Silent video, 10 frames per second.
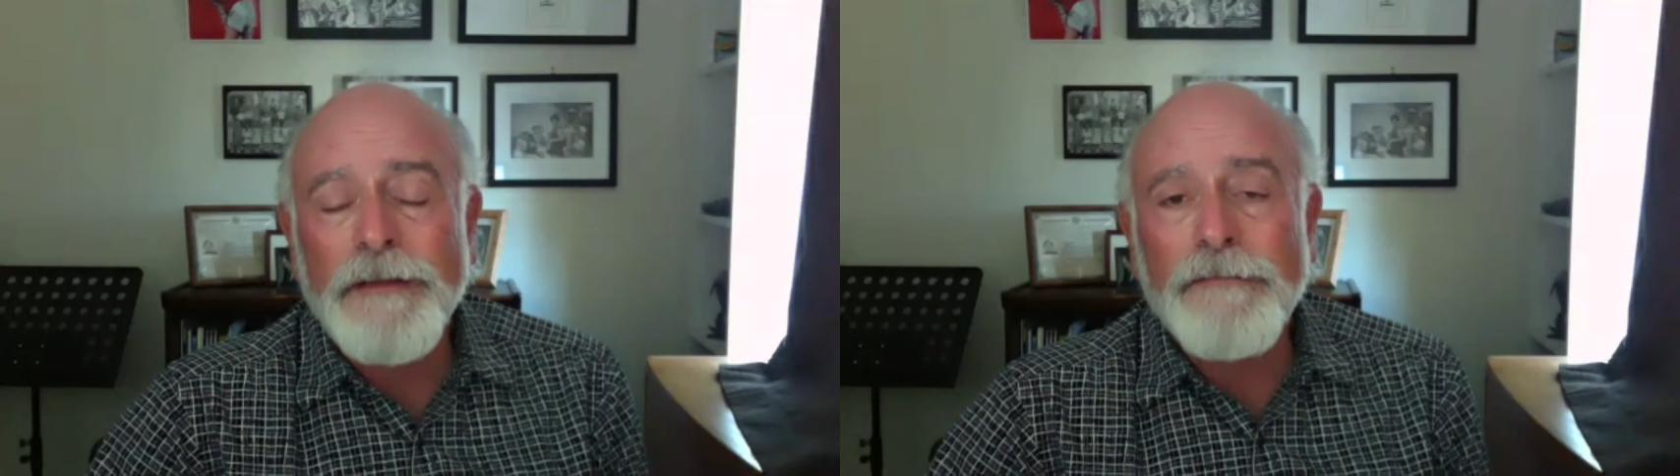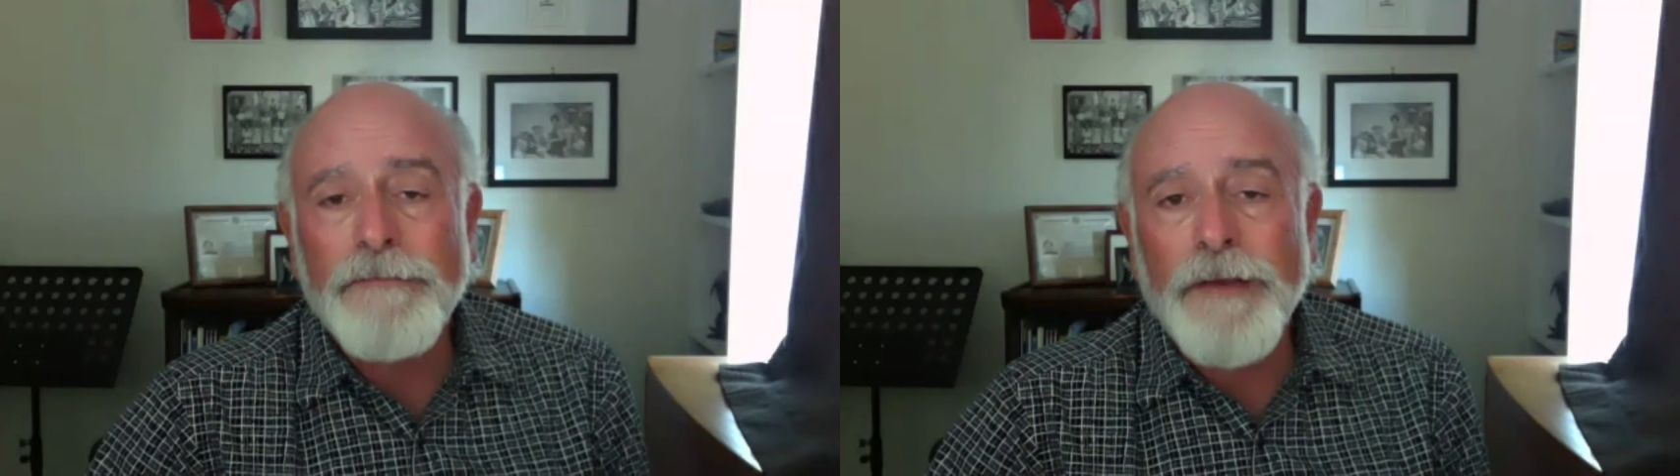
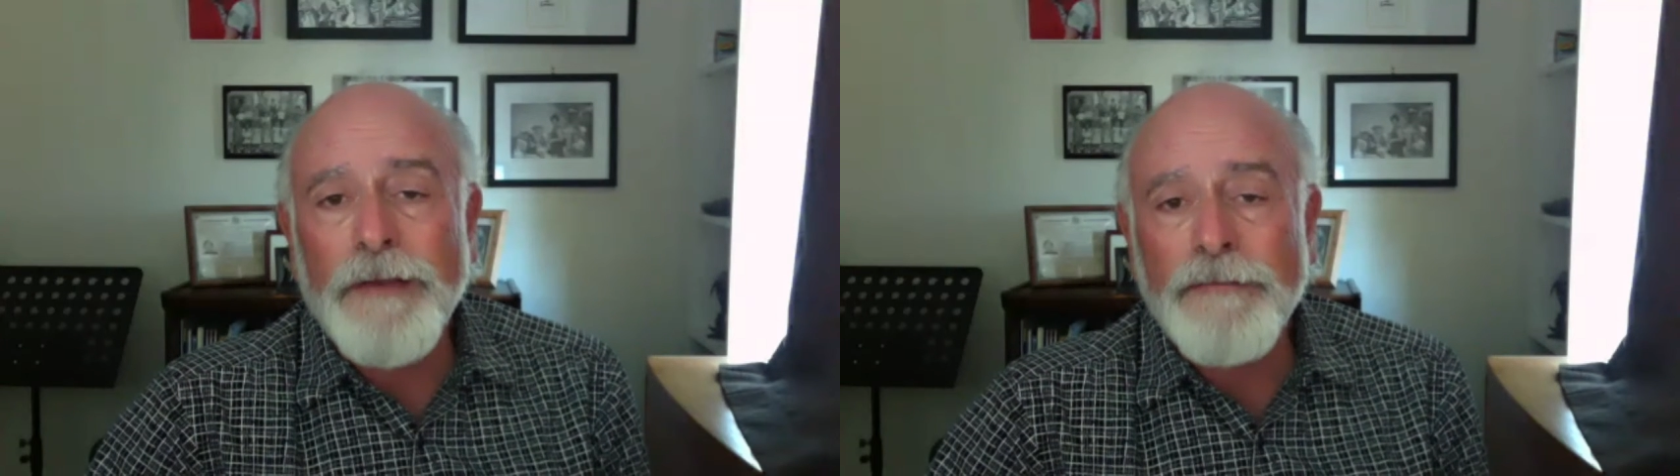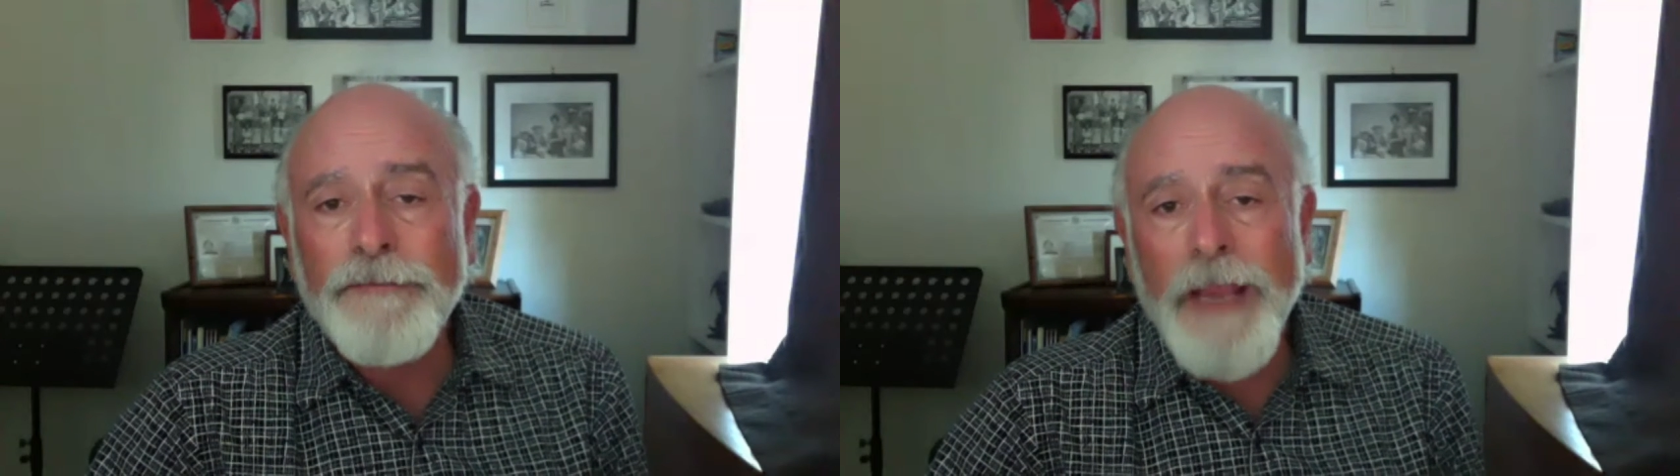friends
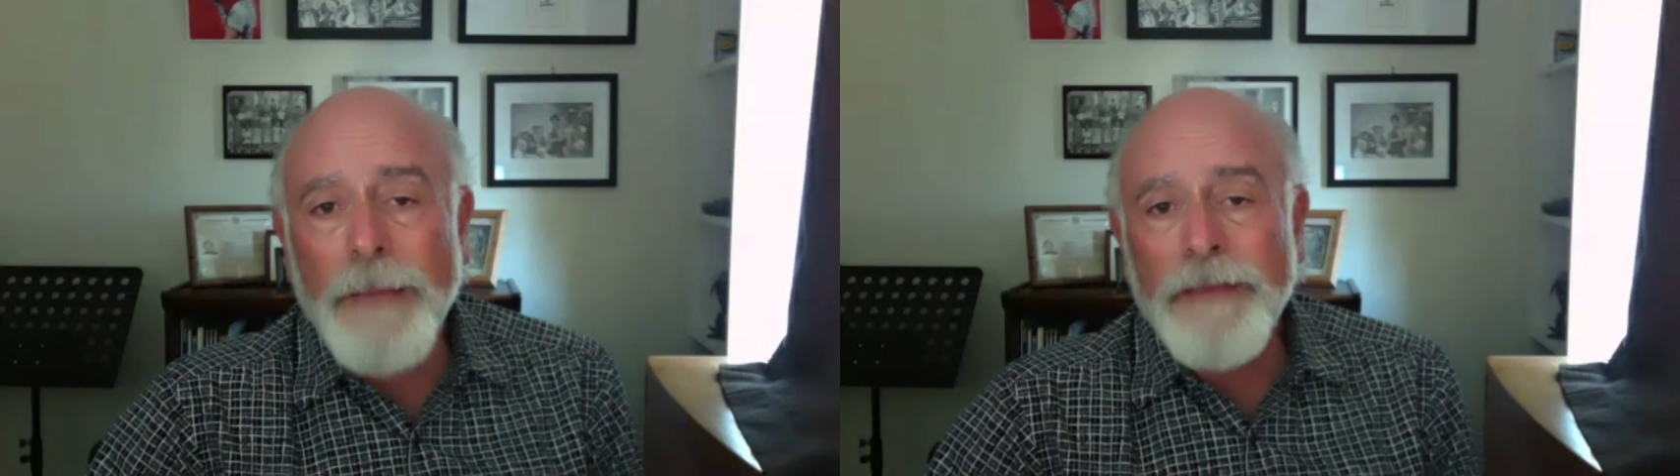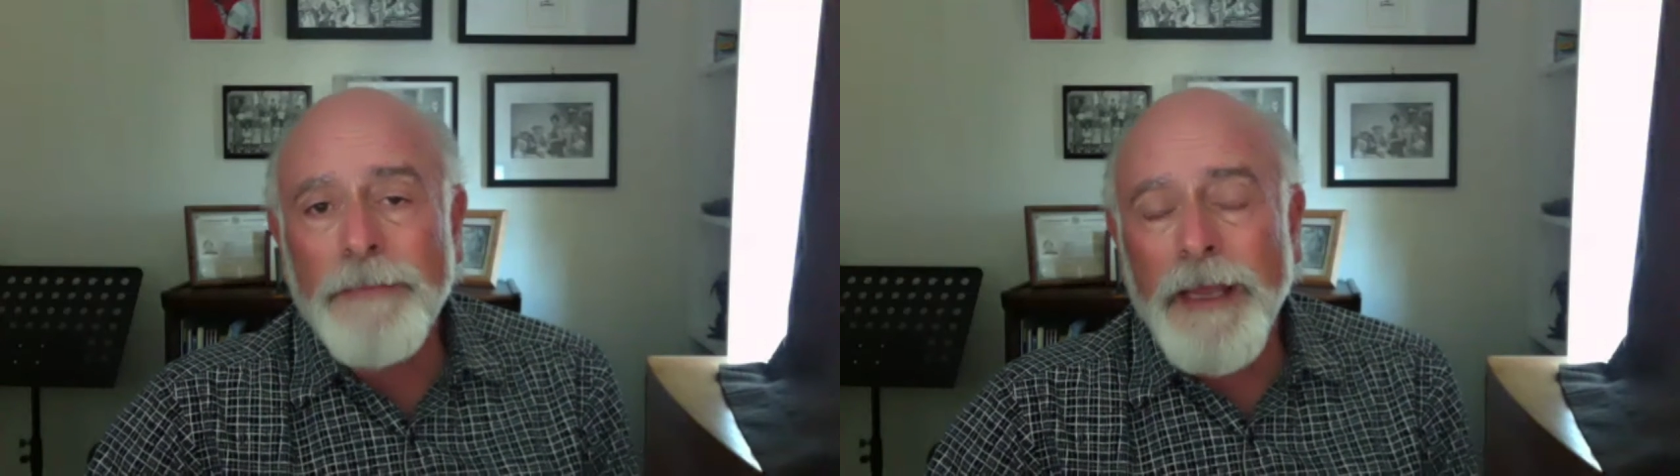and family
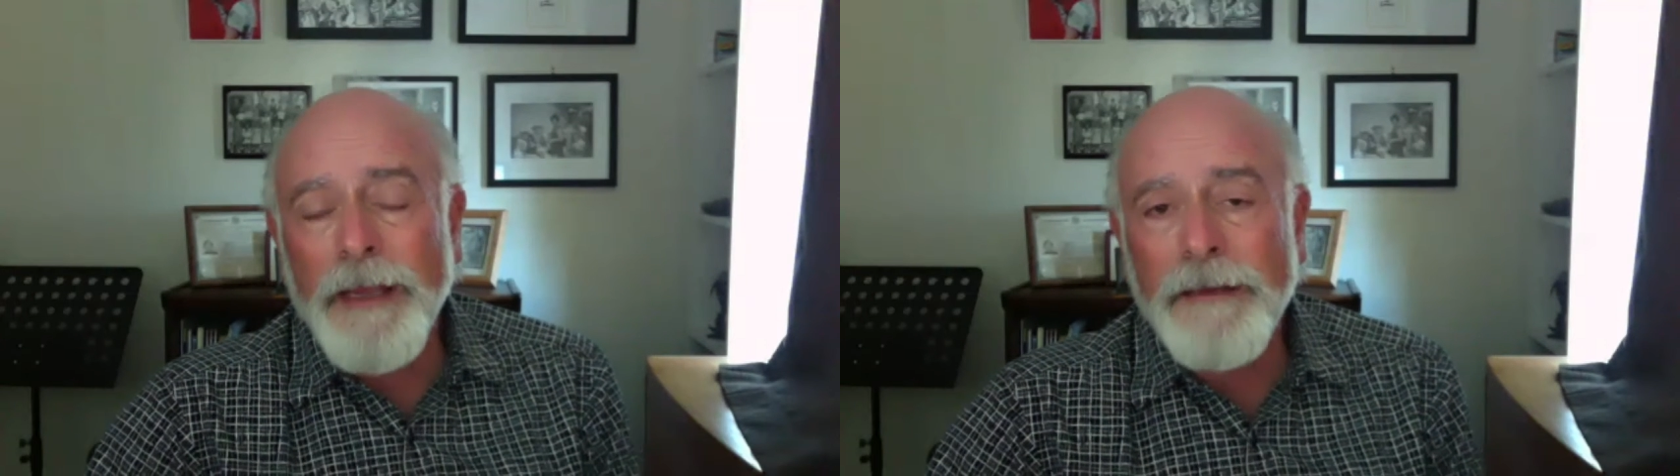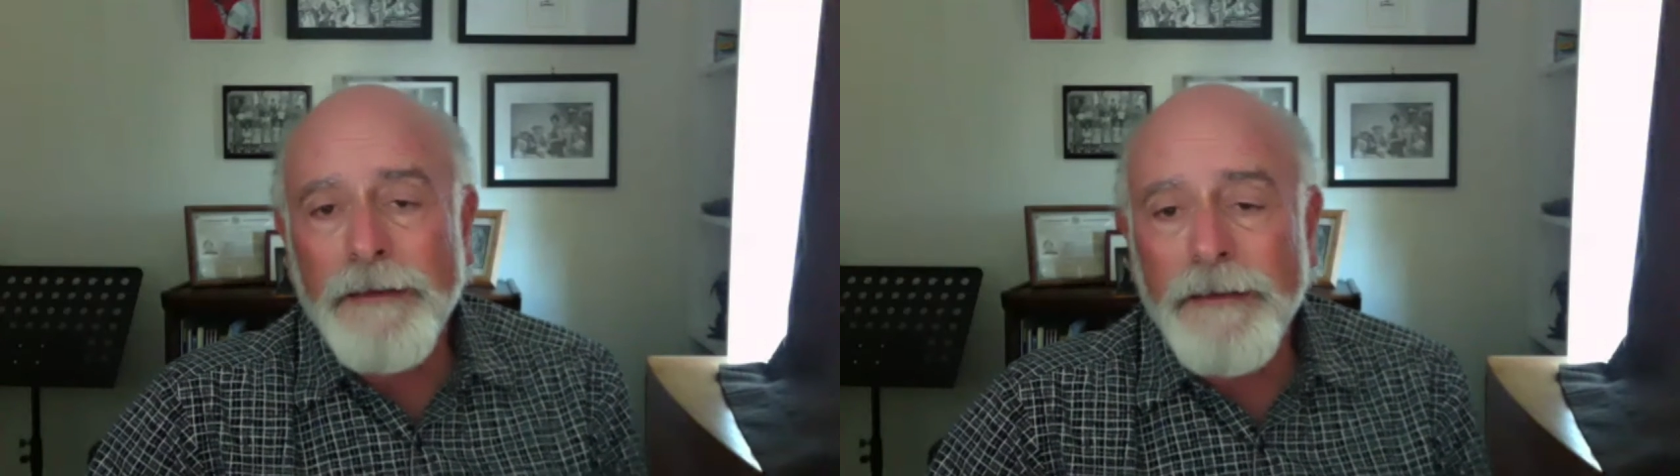back
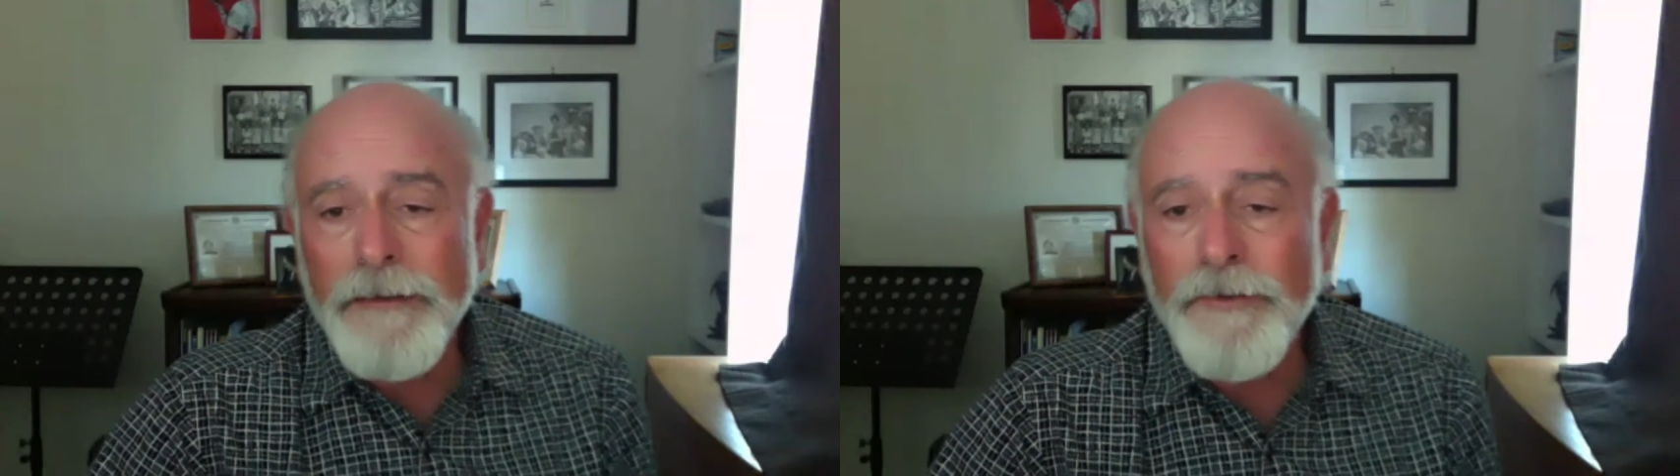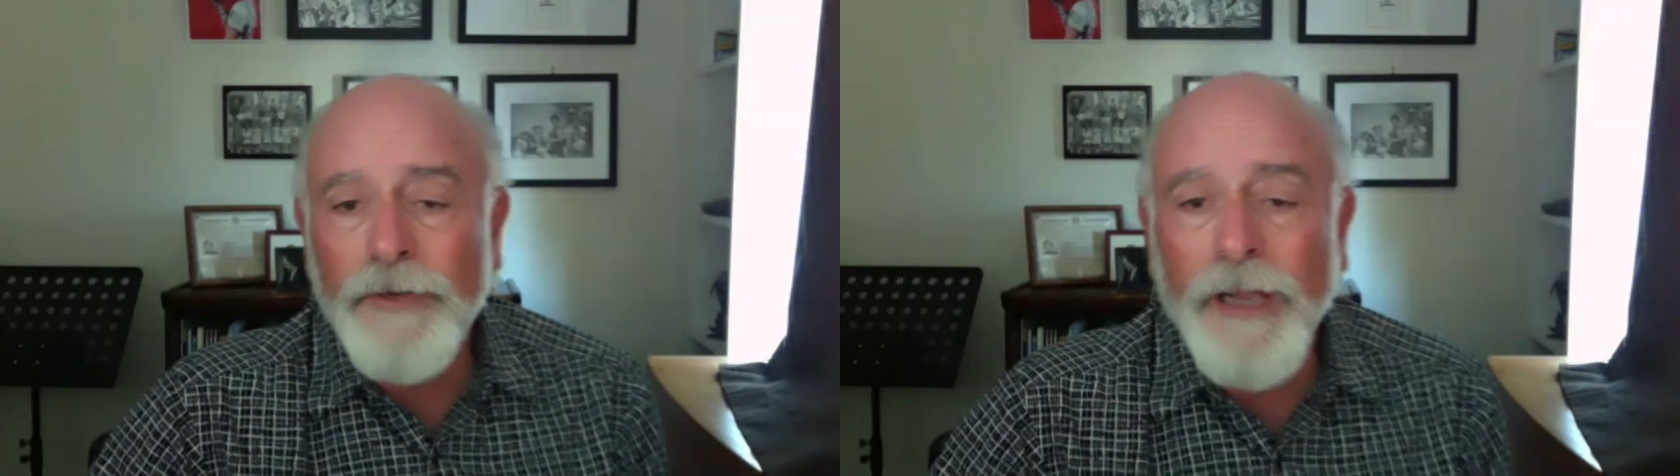in
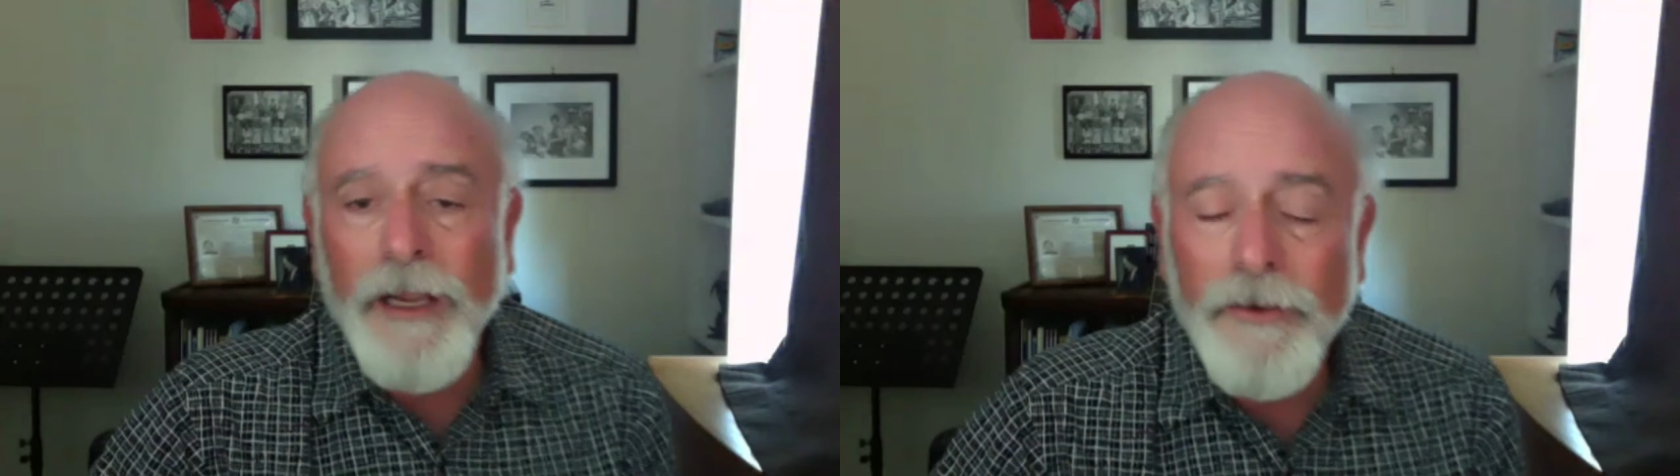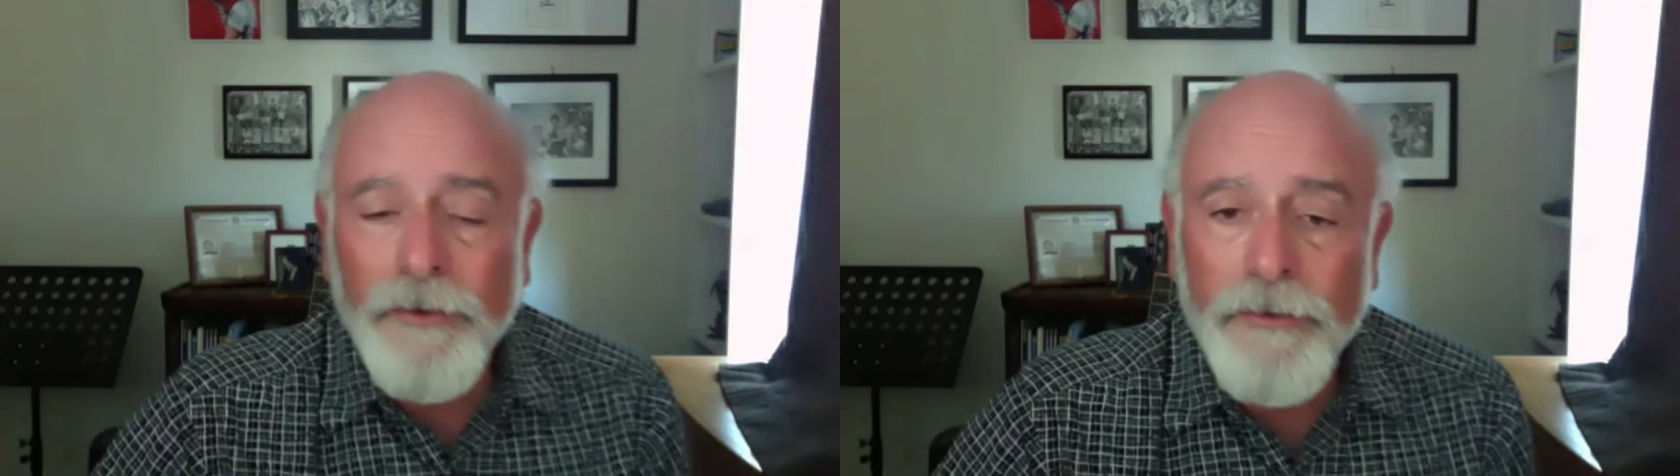
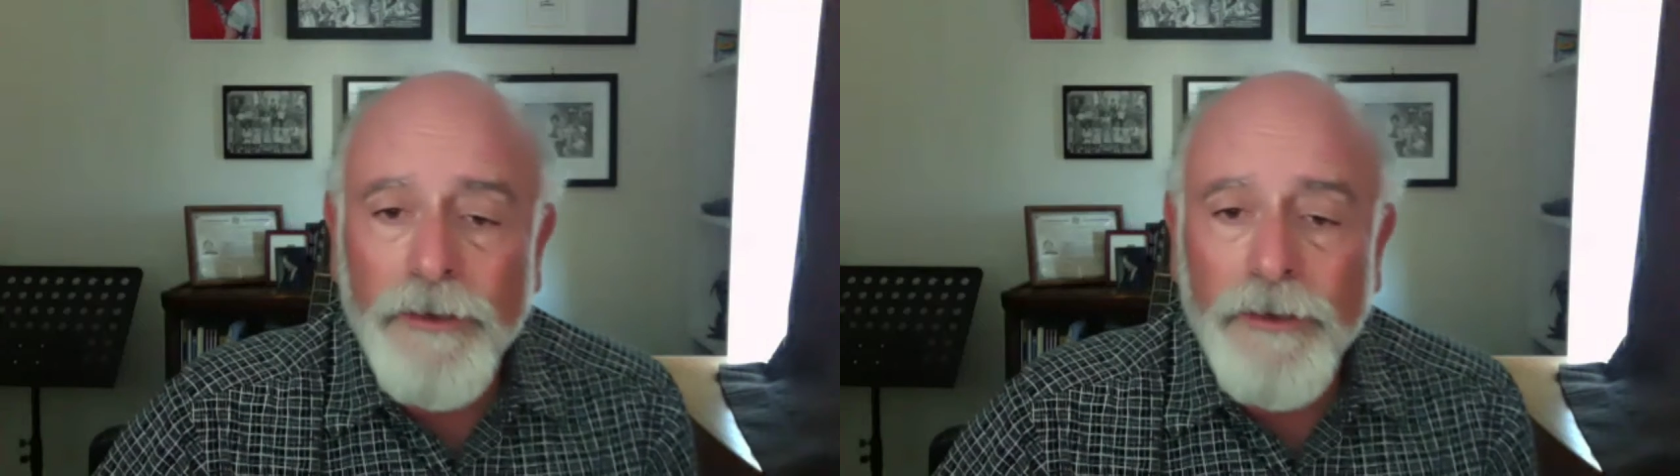Durango